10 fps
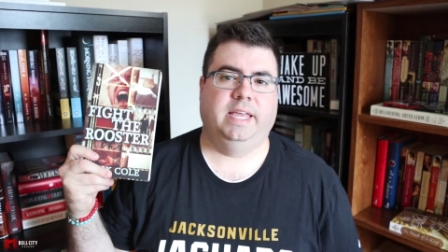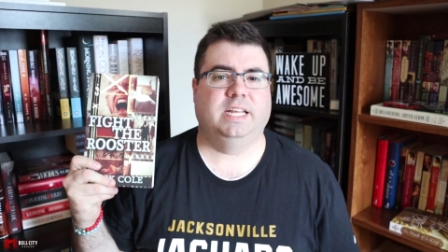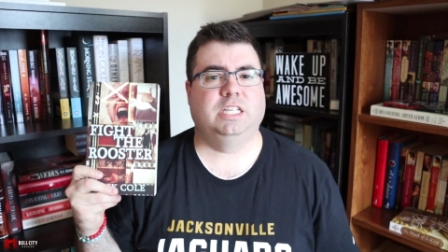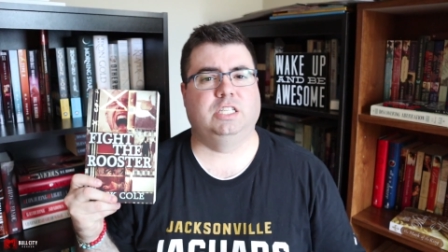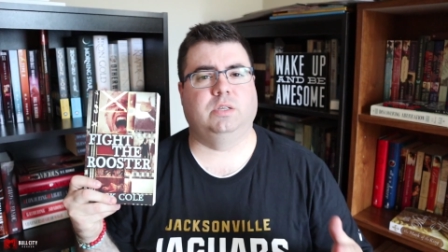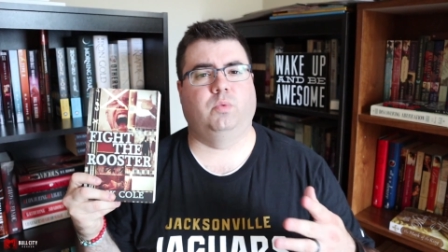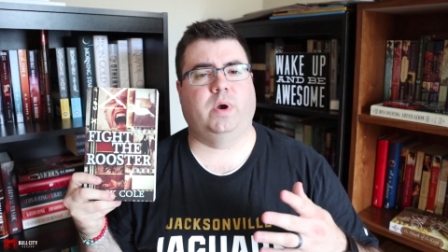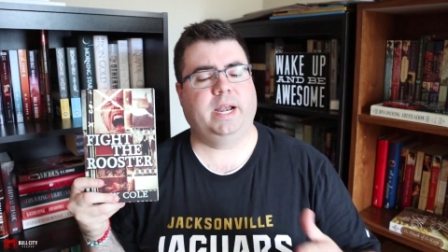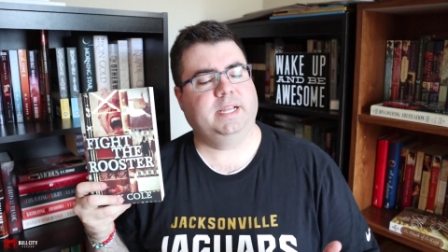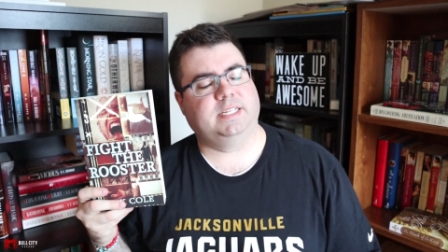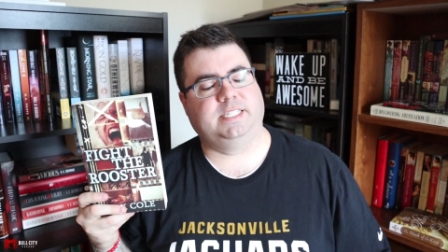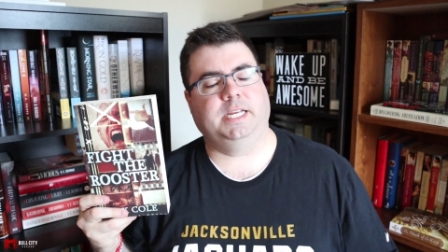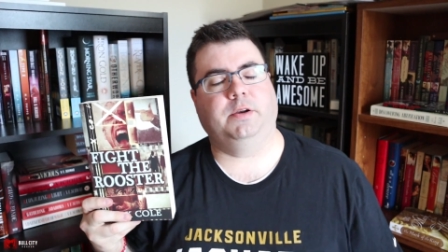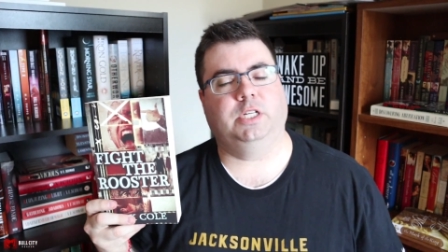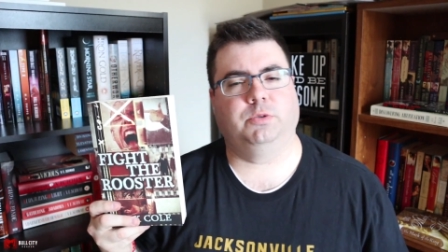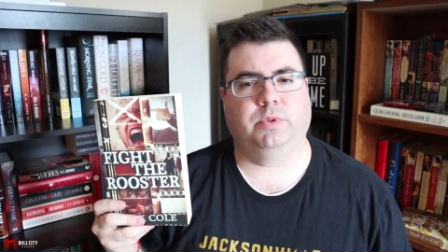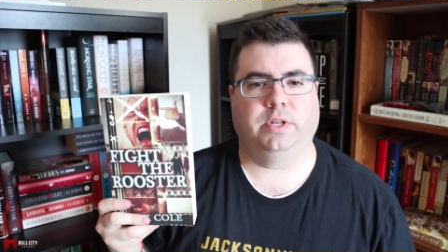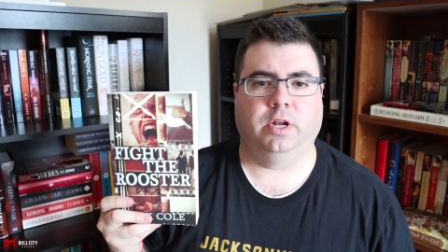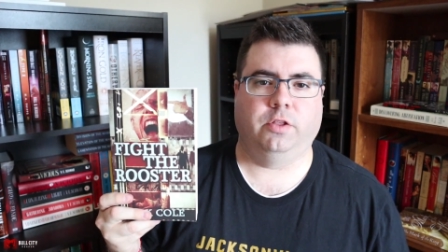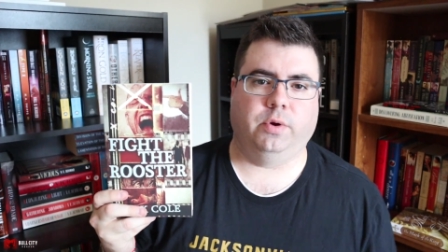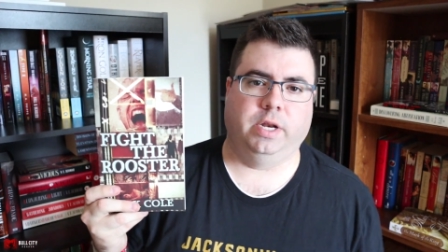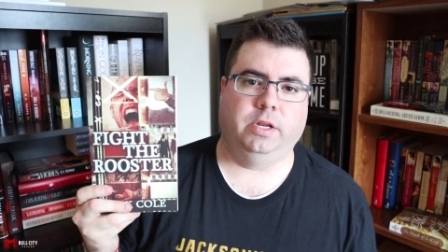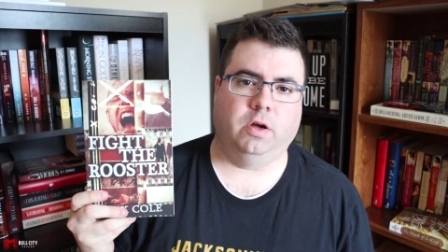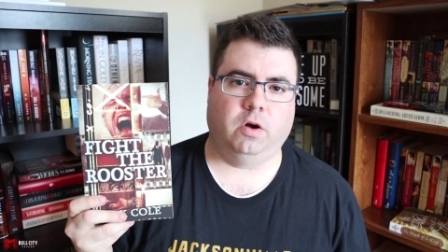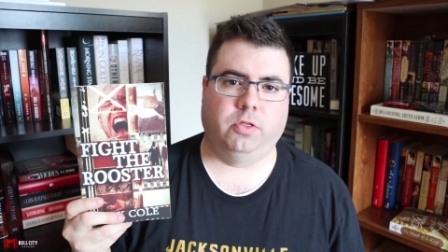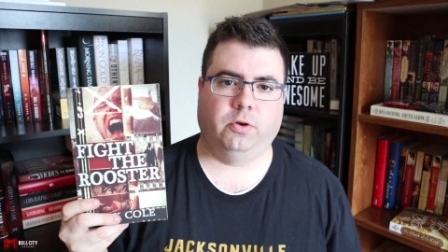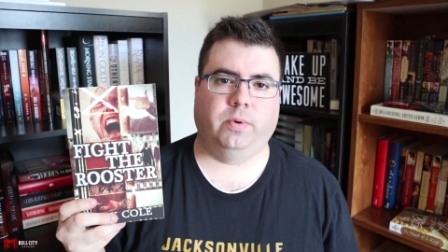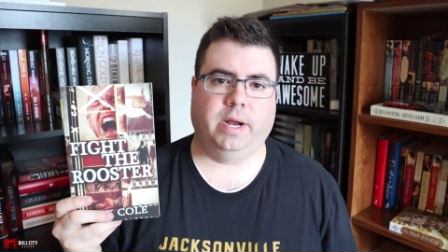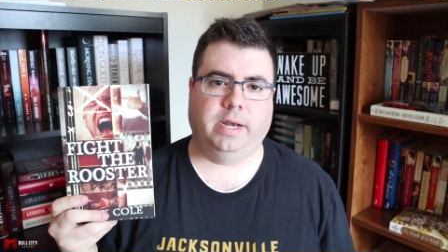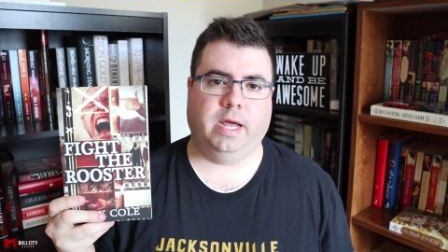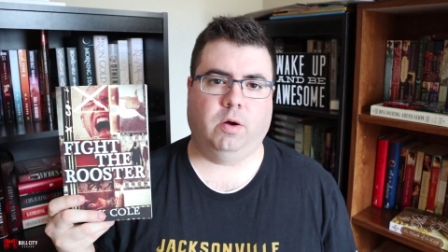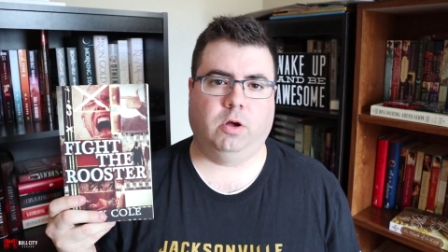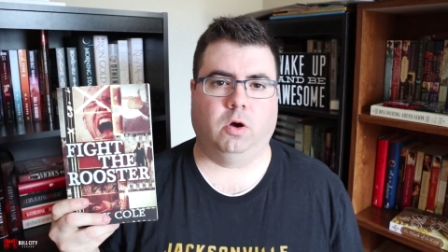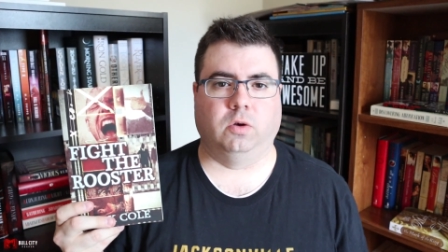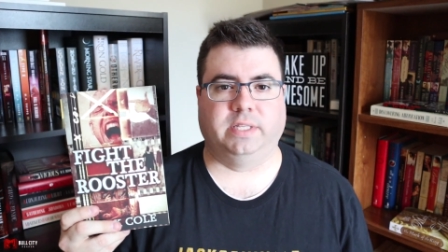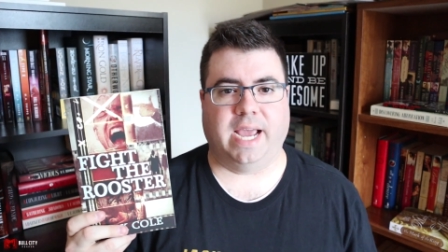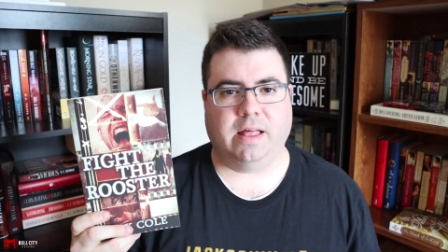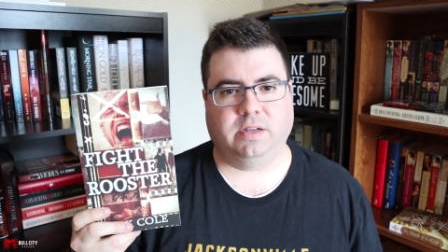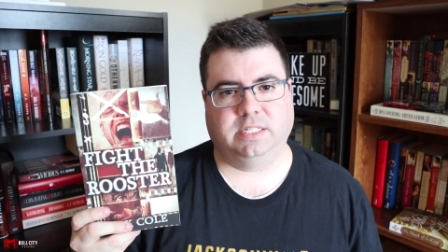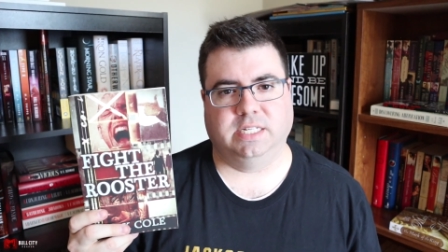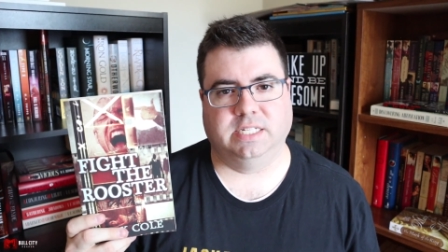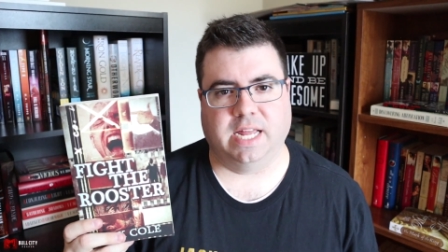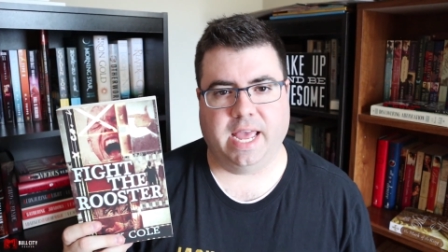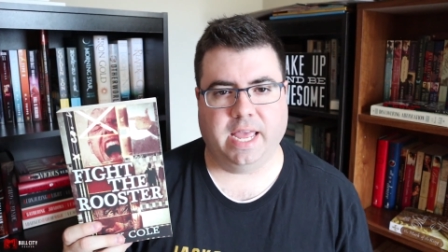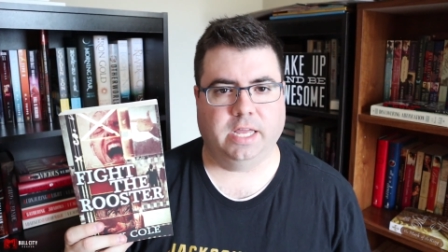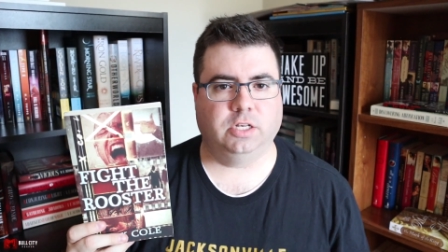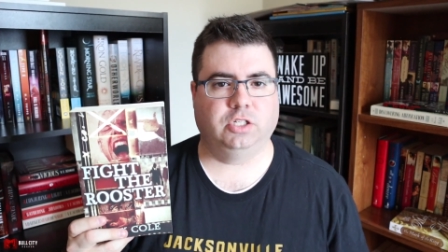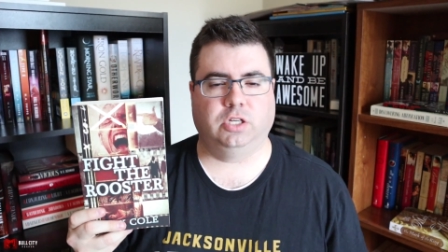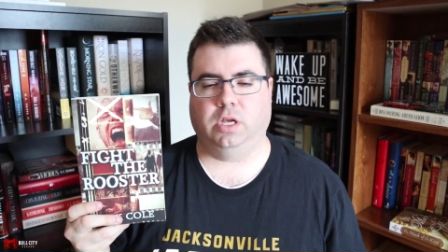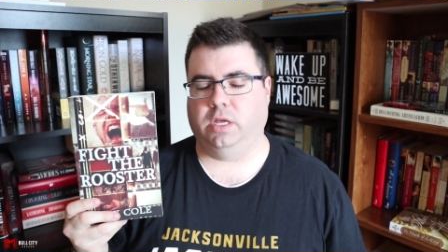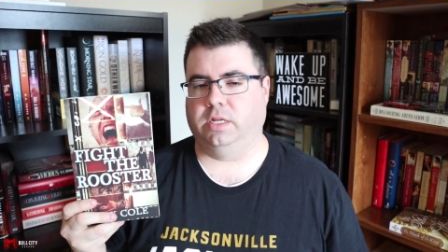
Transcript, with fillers: He is writing a series with another indie author right now called Galaxy's Edge.